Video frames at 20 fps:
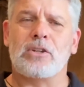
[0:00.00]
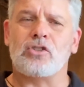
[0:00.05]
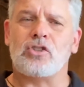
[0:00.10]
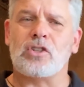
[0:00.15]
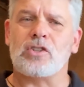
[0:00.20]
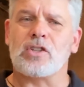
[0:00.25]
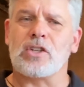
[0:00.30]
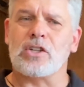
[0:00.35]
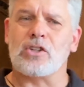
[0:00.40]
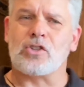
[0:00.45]
and
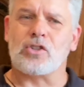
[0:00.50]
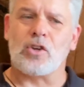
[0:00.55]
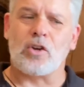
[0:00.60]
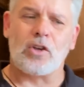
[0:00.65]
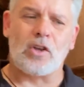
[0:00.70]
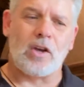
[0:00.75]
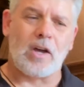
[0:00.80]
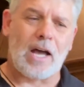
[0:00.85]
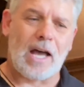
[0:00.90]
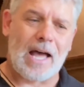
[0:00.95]
she's going to show
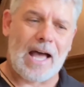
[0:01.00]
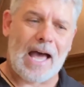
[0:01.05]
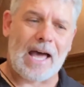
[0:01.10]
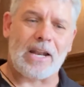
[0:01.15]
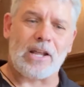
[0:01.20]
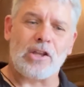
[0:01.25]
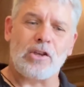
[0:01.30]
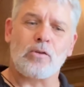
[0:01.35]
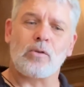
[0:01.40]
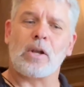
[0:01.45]
you how
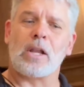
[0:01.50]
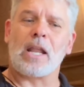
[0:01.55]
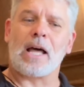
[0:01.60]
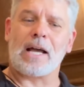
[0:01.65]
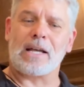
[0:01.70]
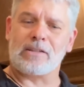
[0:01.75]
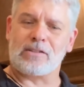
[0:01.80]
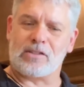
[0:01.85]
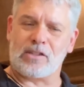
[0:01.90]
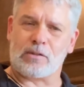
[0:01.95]
to
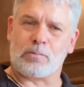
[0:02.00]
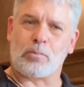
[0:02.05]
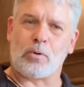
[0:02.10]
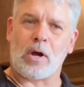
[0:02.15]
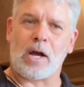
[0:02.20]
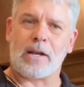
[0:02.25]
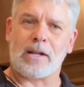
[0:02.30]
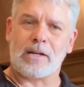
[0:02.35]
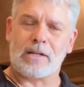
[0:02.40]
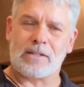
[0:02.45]
utilize this
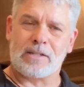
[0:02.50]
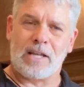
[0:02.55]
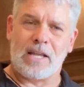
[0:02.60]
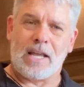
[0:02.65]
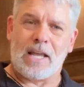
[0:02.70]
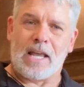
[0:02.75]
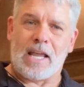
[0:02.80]
product